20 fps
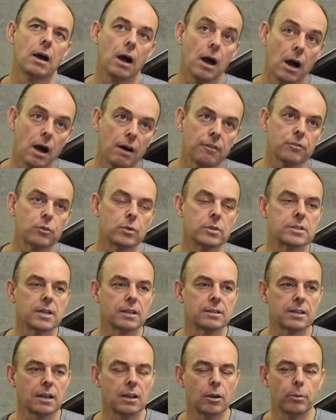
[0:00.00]
afterwards I
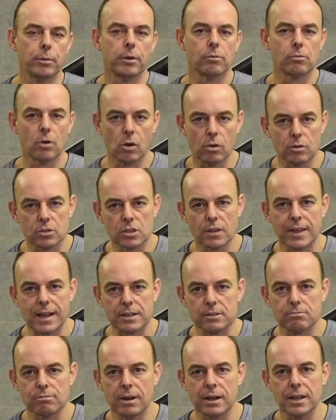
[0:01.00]
did a little bit wrong, so
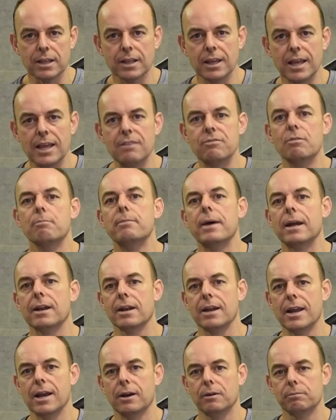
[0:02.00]
that's running even
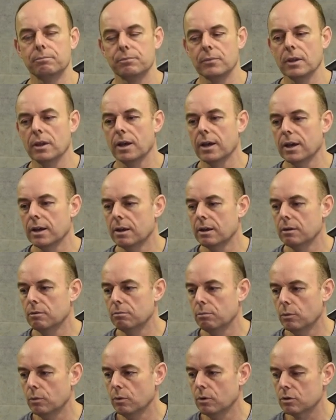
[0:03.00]
better now. Uh,
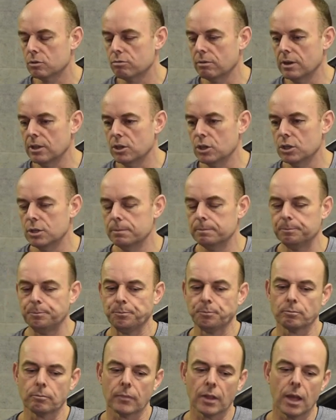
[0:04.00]
looks really good.
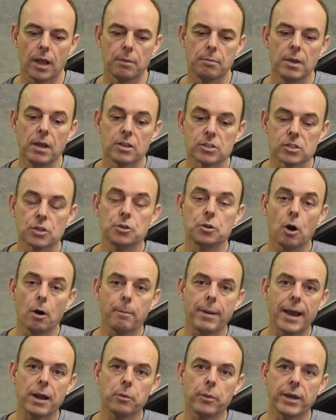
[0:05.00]
Um, so not a
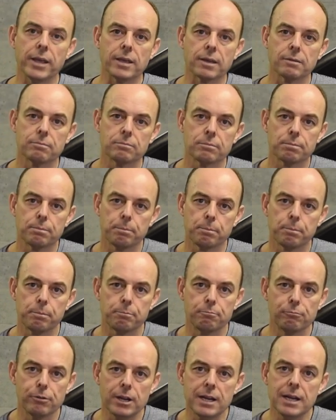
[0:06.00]
bad week.
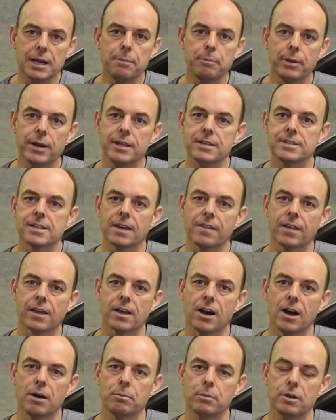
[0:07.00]
Really pleased to get the
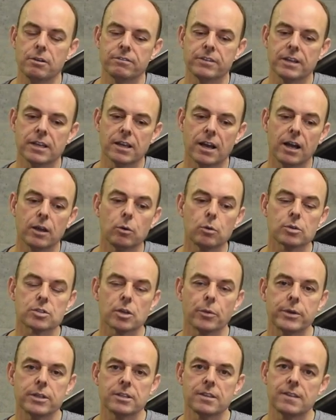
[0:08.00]
car moving. I
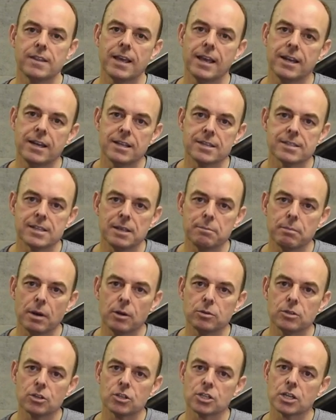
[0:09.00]
also went to the NEC
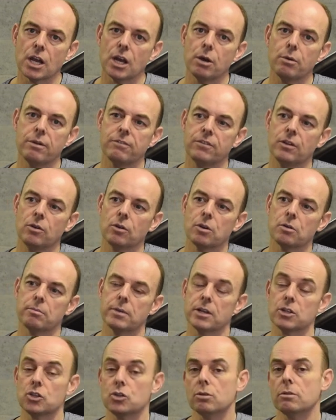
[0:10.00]
Motor Show. If you look at
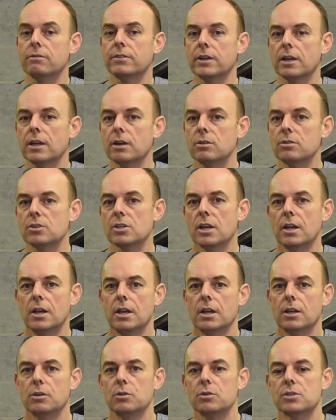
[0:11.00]
my short videos,
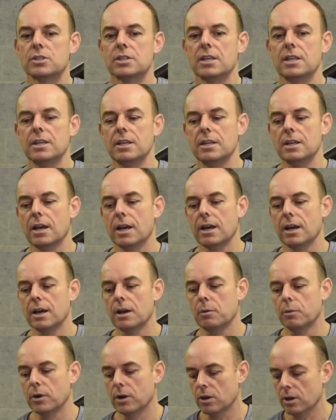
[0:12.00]
you see
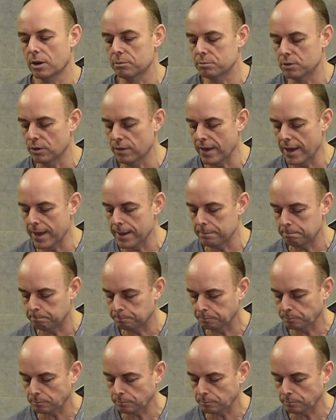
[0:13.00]
uh, what I got up to there.